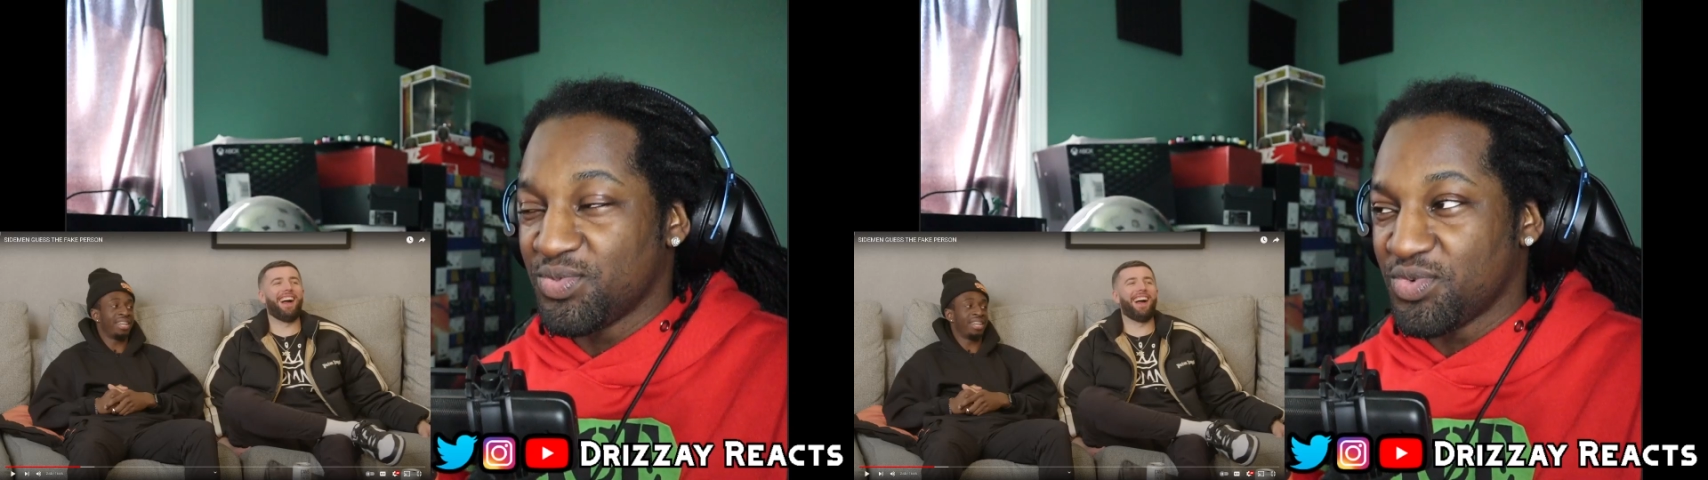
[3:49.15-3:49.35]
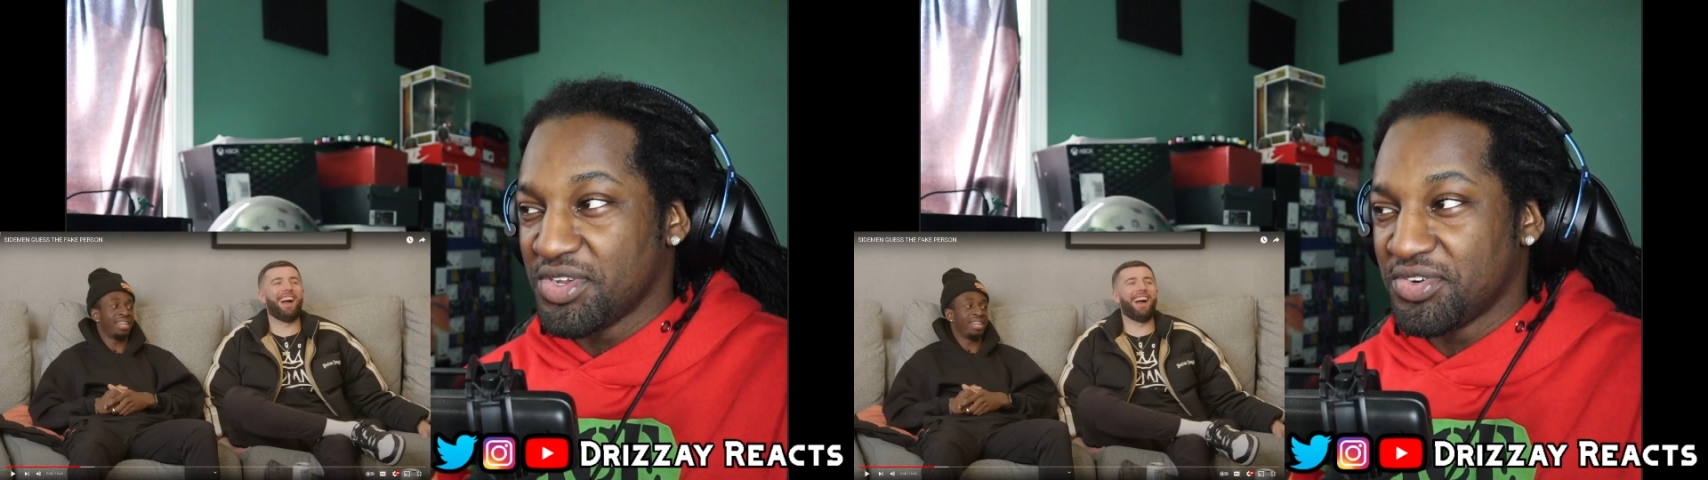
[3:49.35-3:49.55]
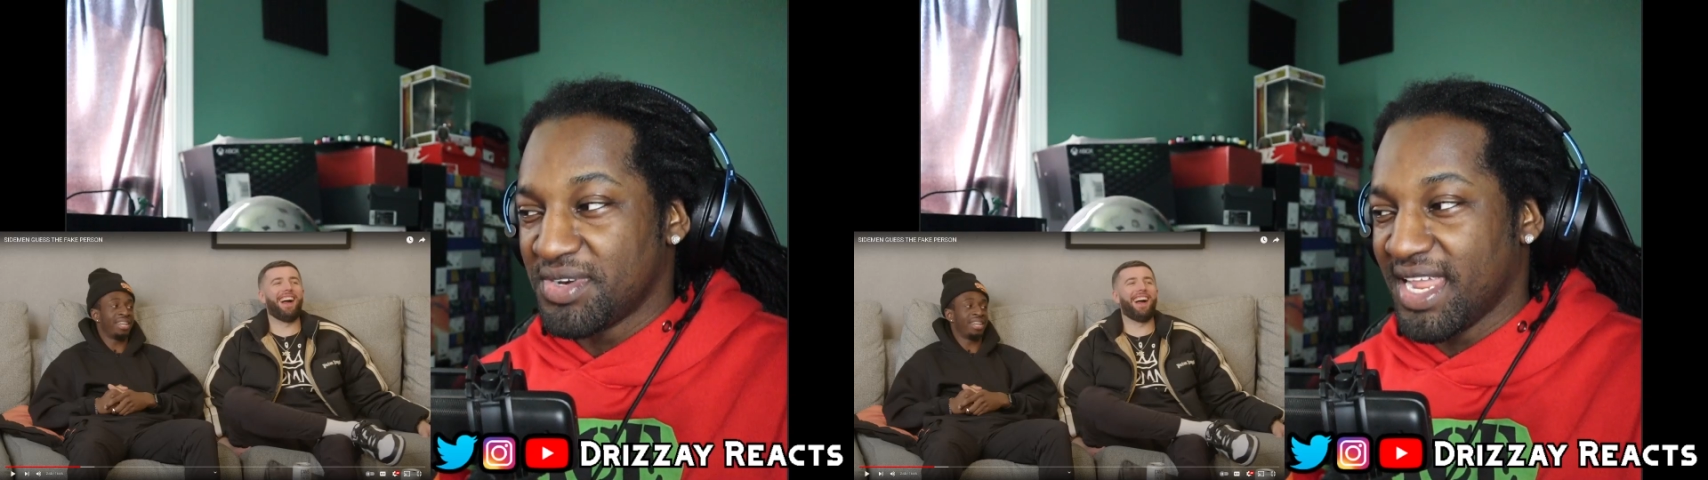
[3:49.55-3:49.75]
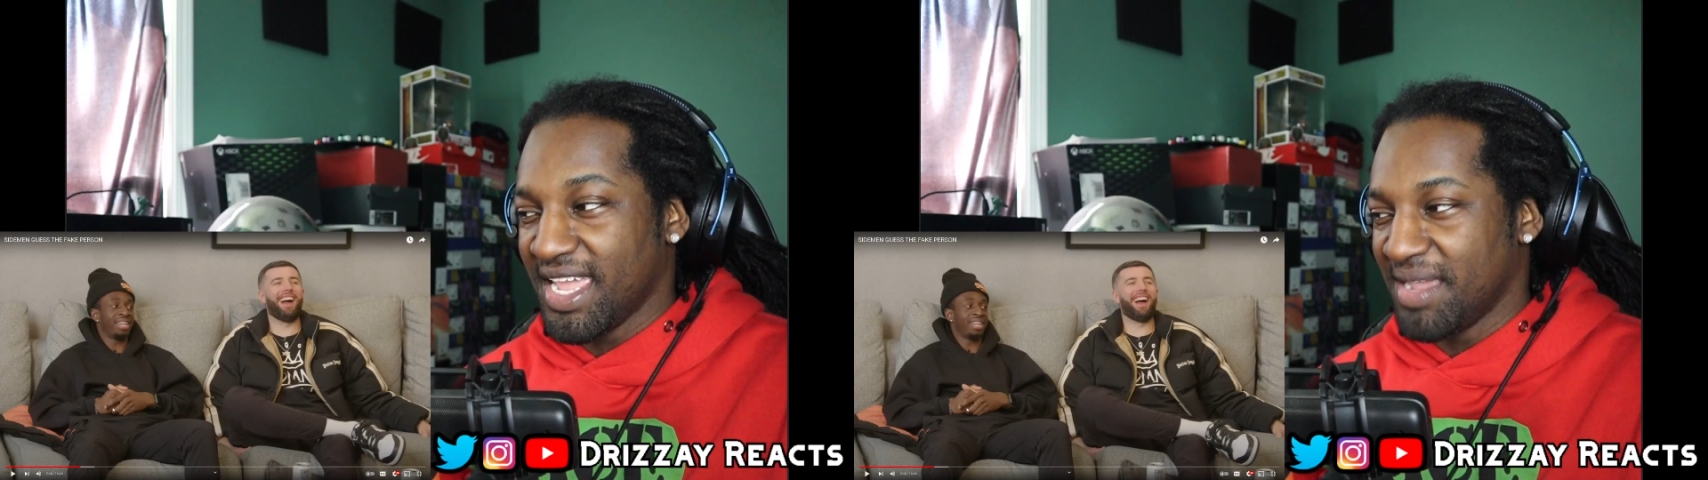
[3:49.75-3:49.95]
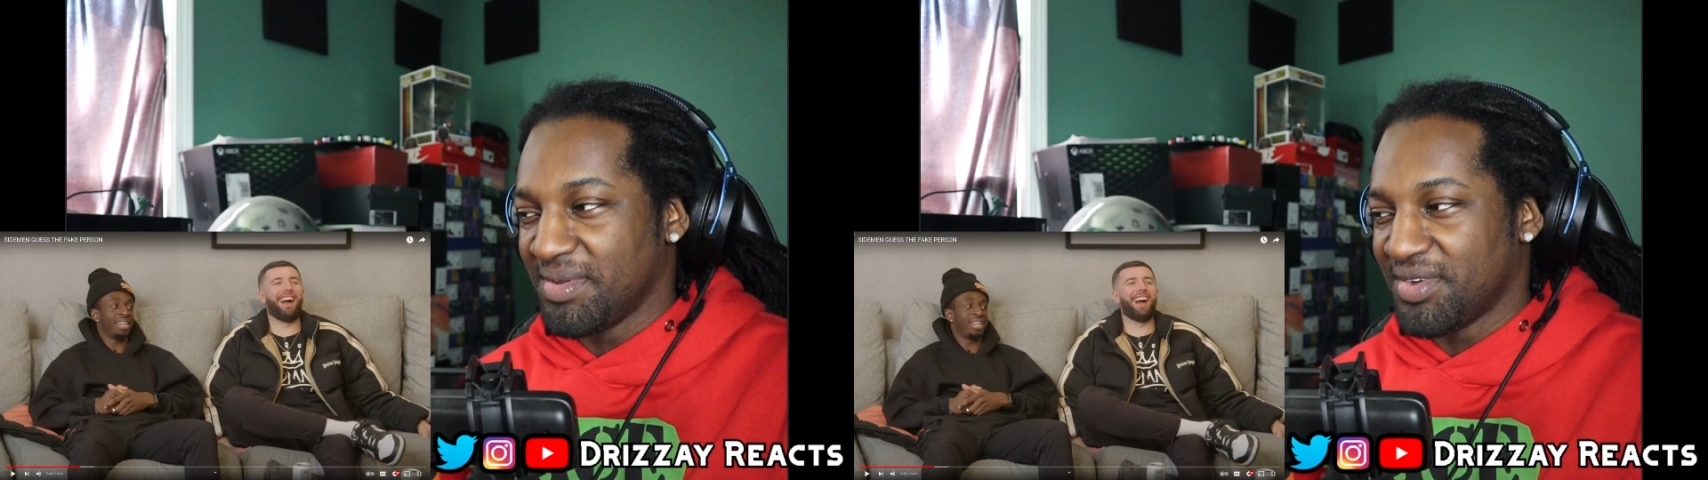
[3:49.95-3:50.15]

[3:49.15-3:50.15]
real name, though?